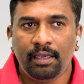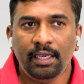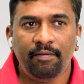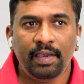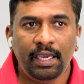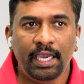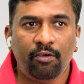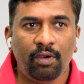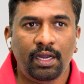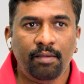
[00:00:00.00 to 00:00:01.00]
giving
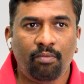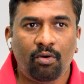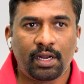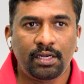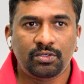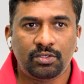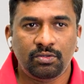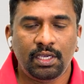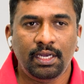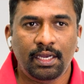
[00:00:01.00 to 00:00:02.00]
equal importance to
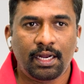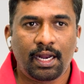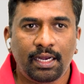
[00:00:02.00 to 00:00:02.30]
the internal